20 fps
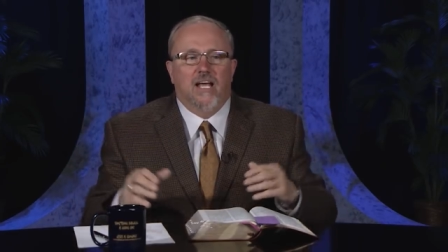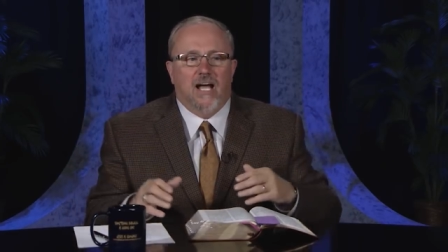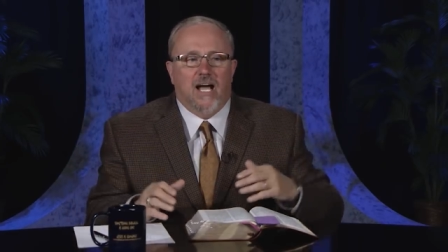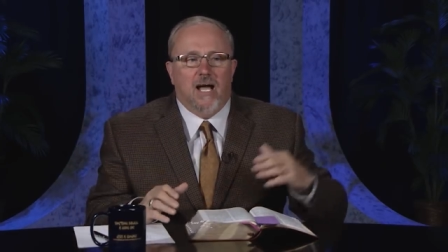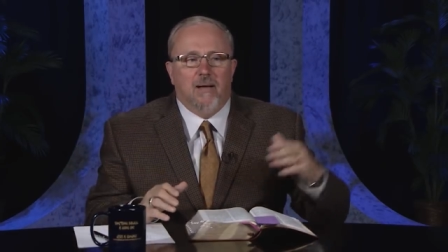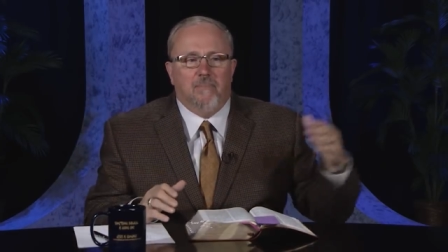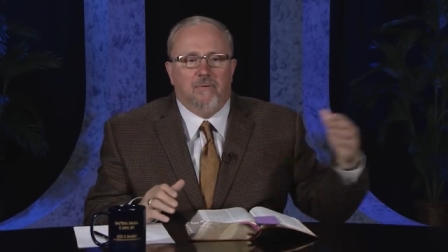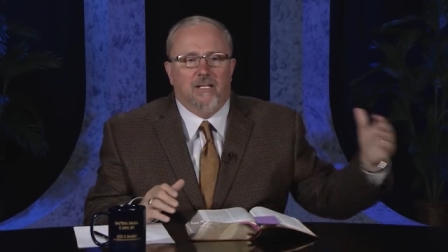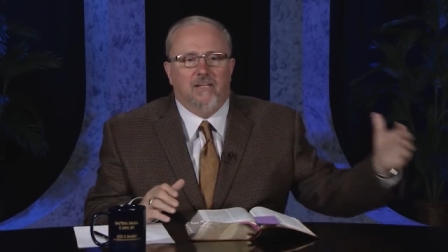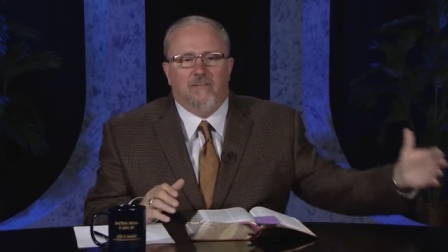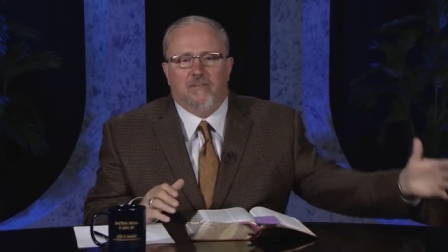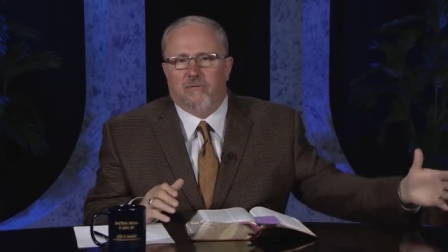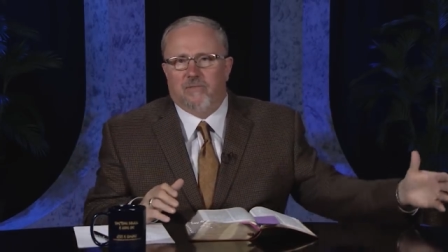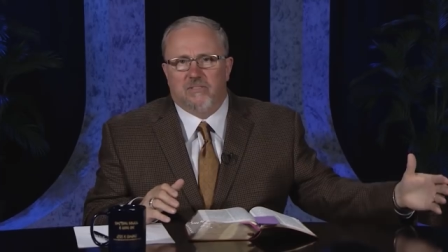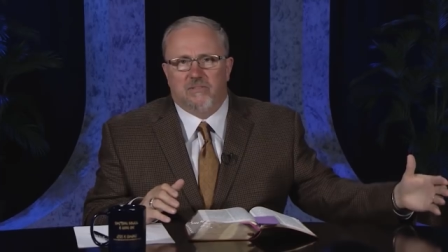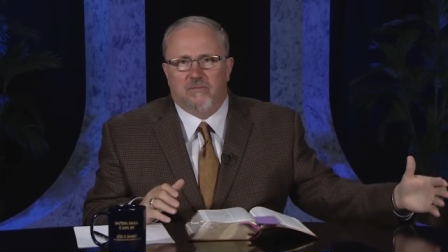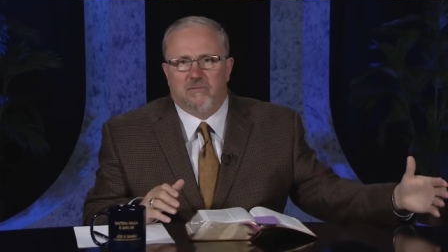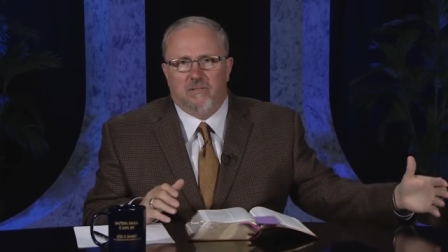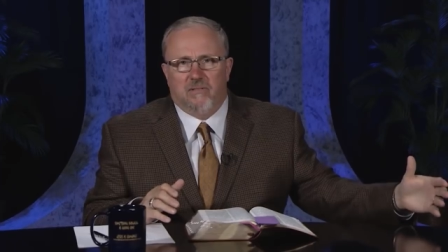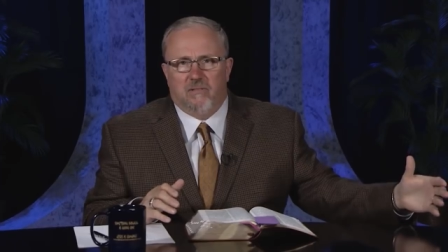I believe there
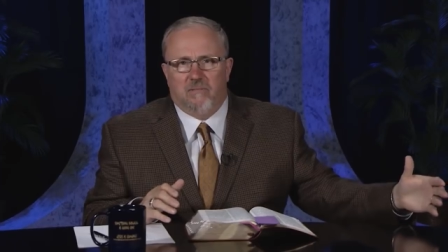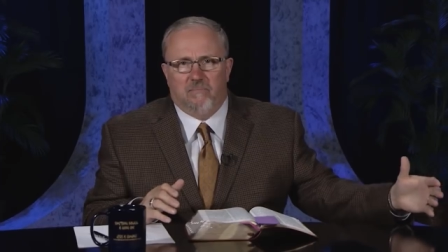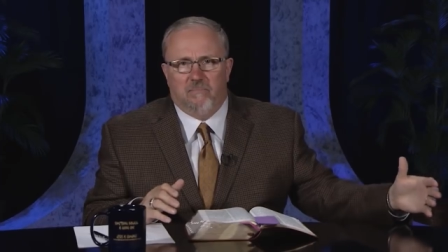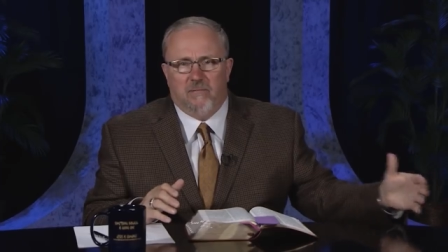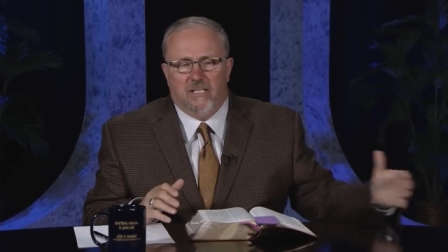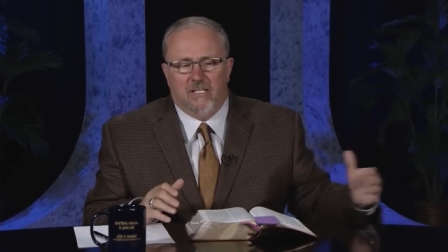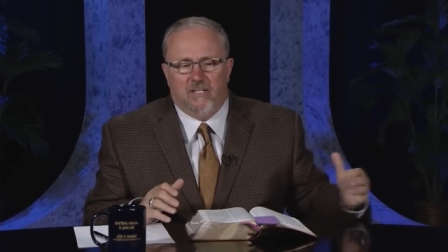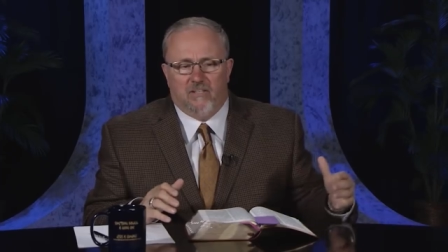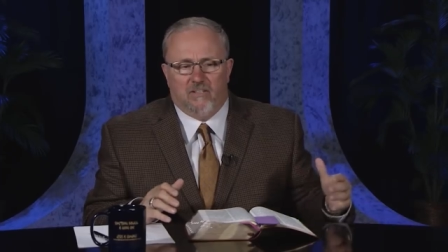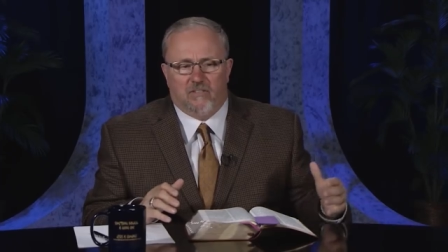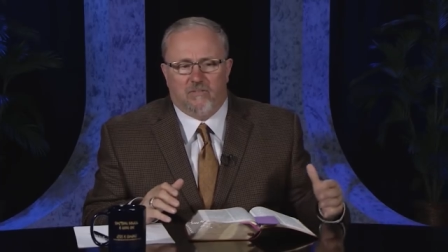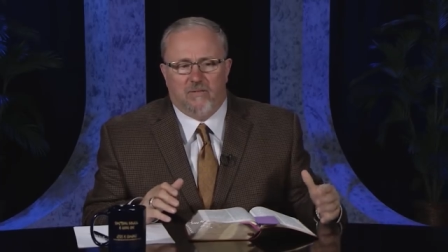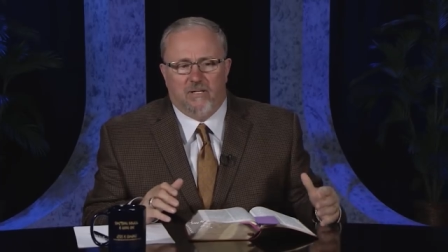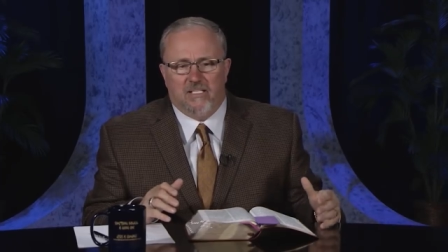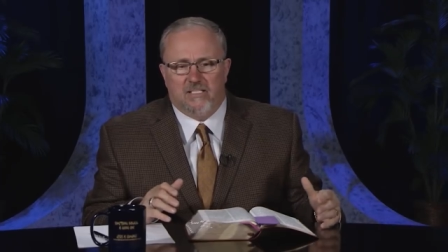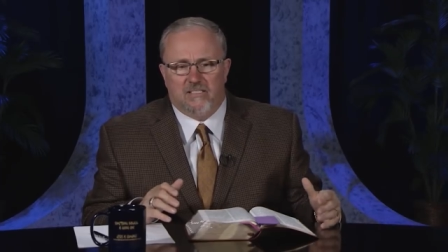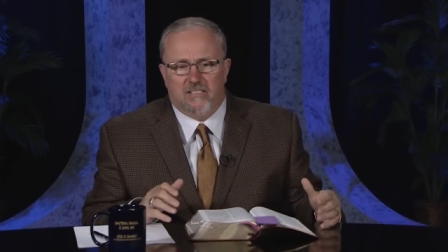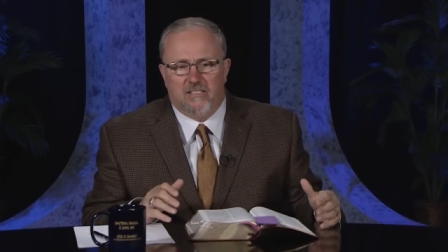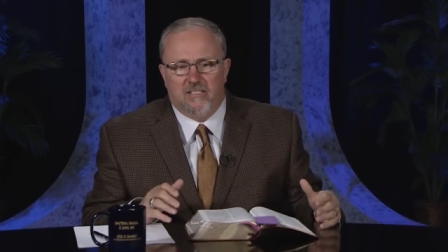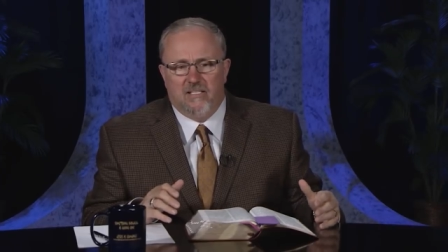was many
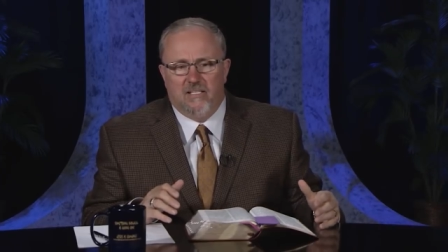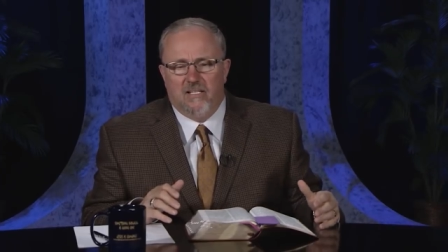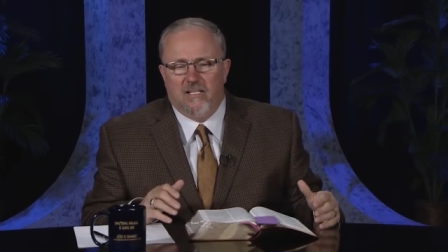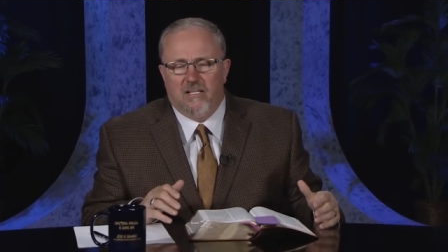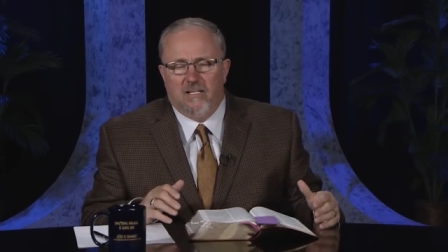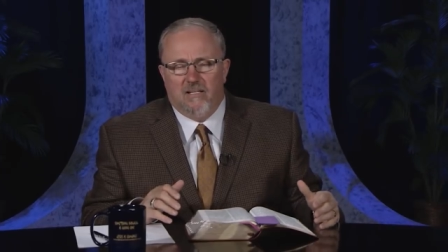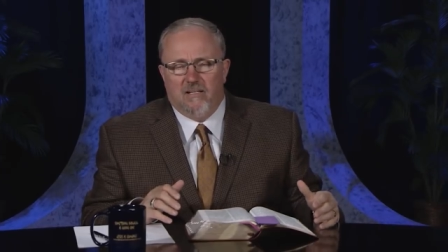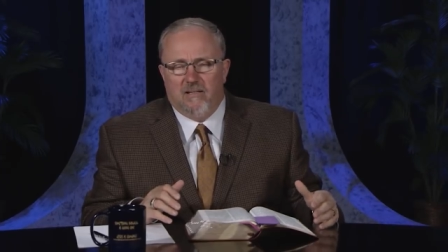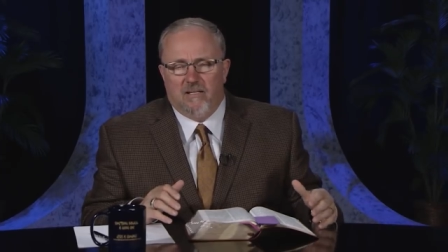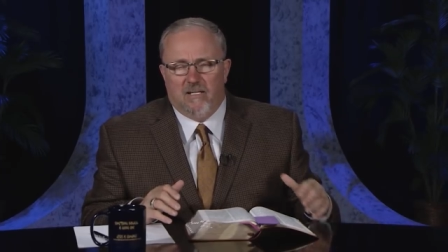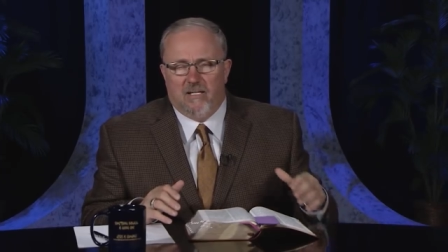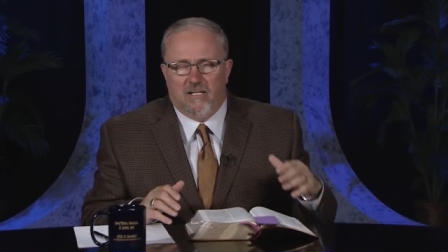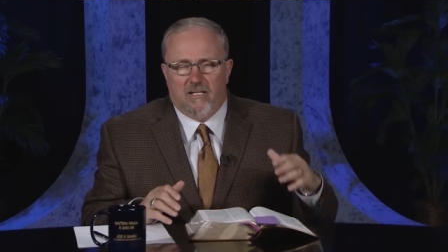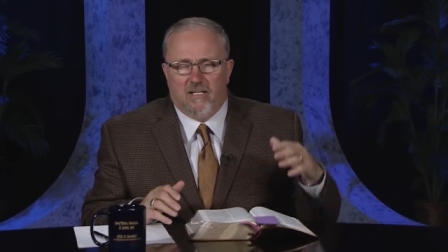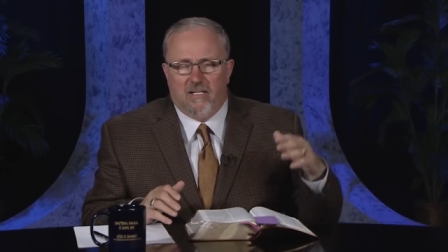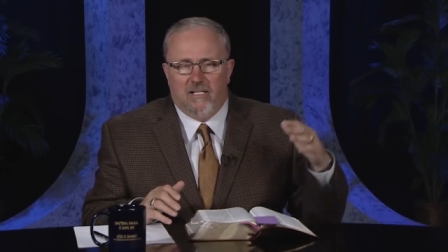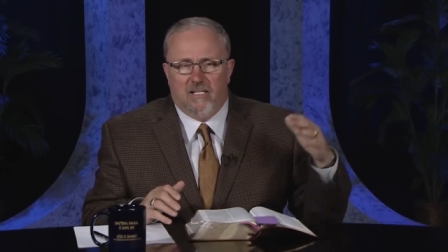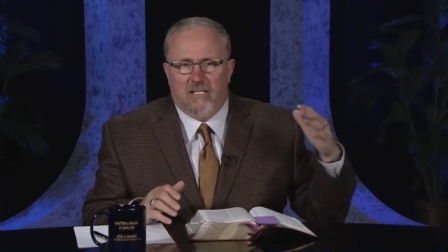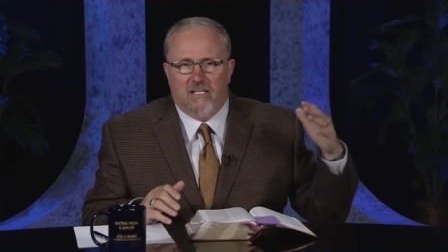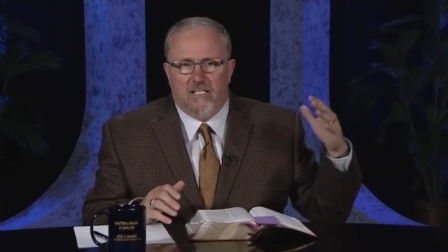earthquakes,
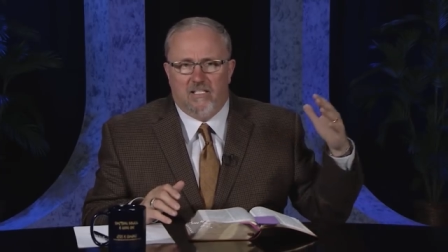no